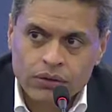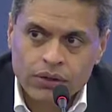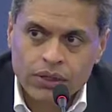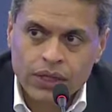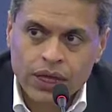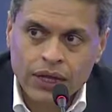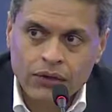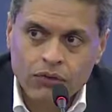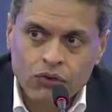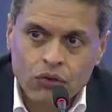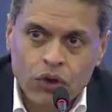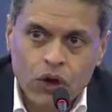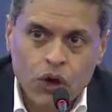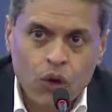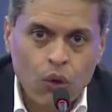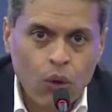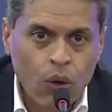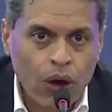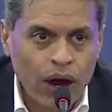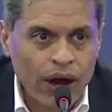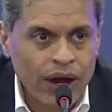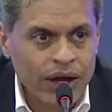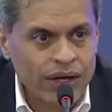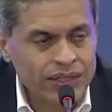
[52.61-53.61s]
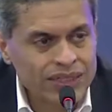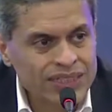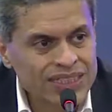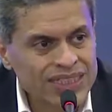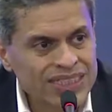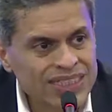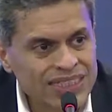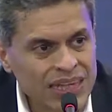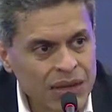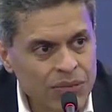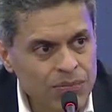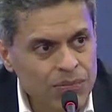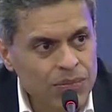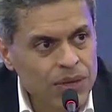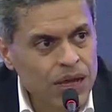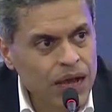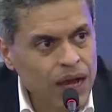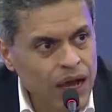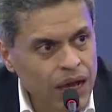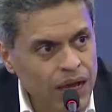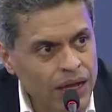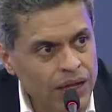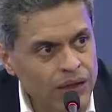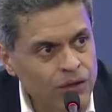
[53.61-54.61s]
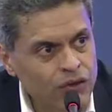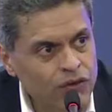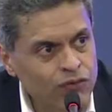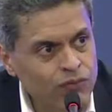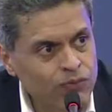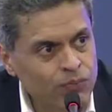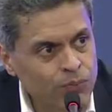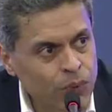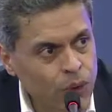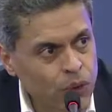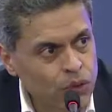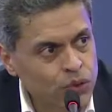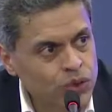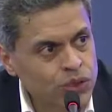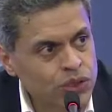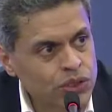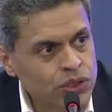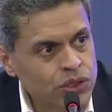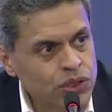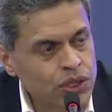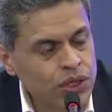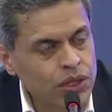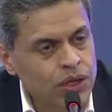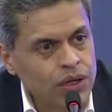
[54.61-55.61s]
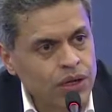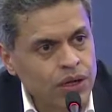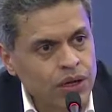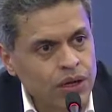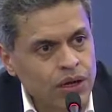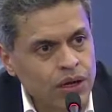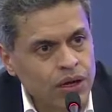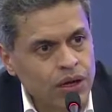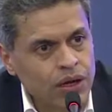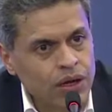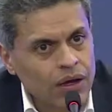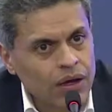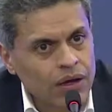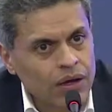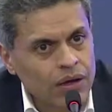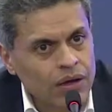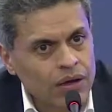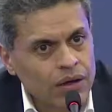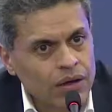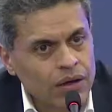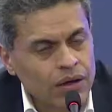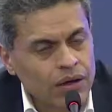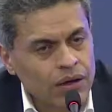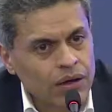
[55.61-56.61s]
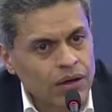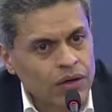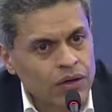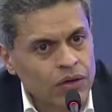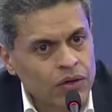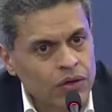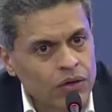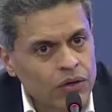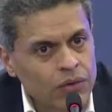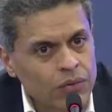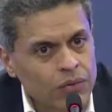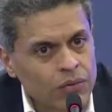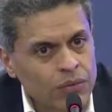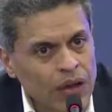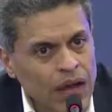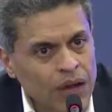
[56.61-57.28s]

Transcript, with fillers: that requires some kind of post uh, uh,